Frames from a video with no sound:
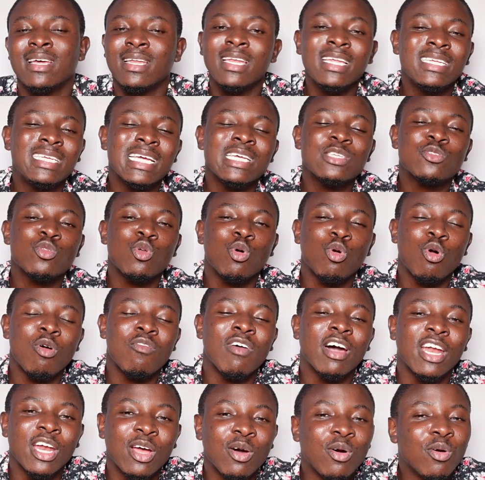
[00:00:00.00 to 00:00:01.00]
The chest no
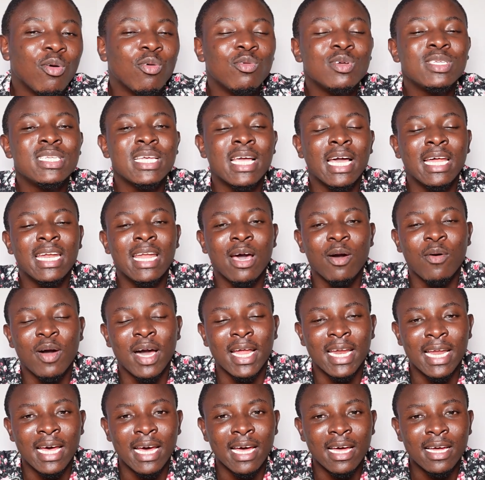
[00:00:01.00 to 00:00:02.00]
cover now. Uzika
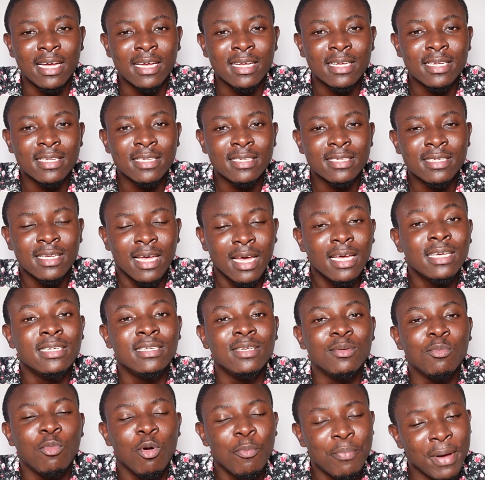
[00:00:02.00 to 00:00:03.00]
Dawana. Hey,
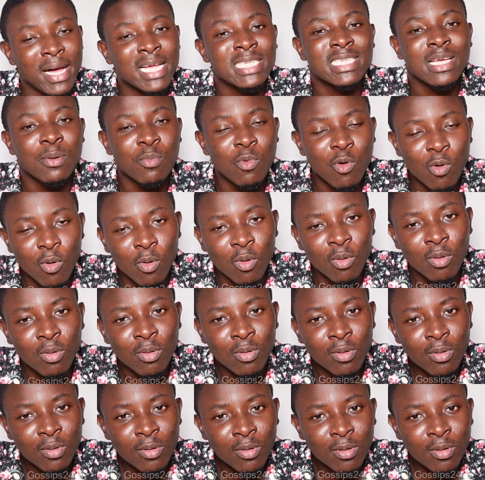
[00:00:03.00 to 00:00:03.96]
more pass a move.